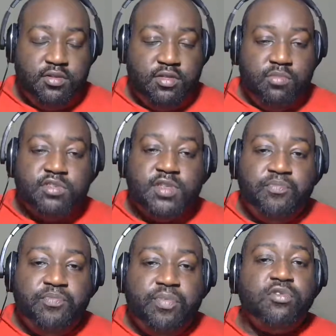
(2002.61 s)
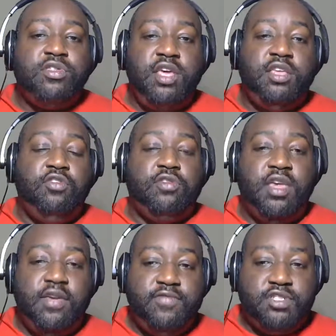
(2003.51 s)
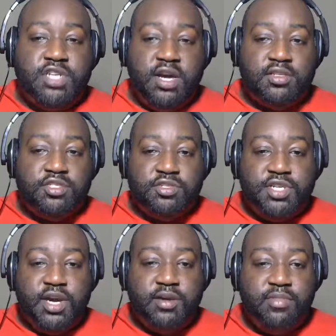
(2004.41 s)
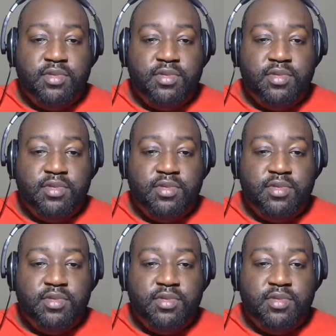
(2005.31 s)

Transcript: most important thing you can give your child is your time.